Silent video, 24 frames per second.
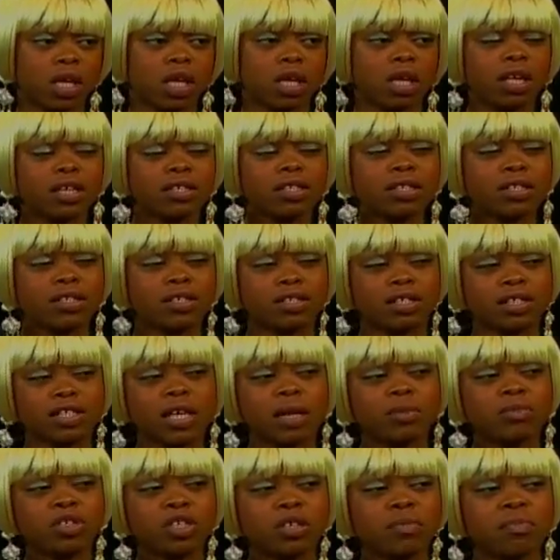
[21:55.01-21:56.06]
Is it
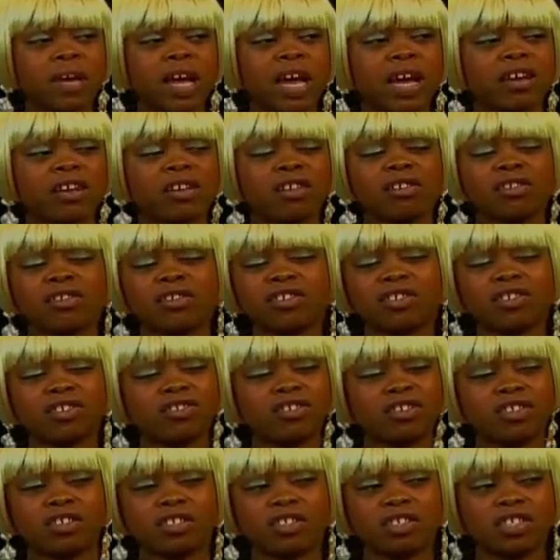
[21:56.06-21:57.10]
subject matter or is it
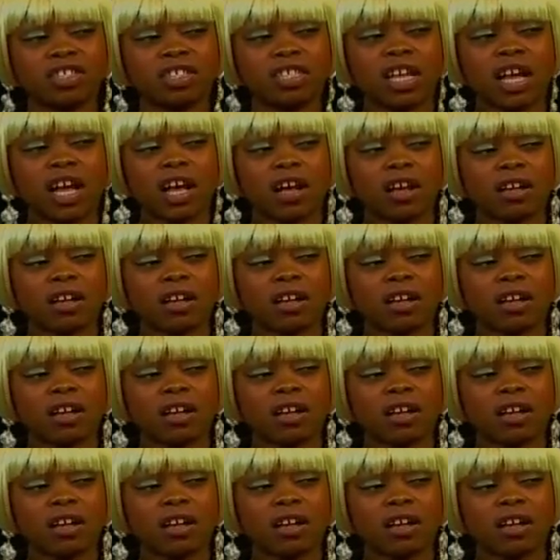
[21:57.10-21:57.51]
just very, the style?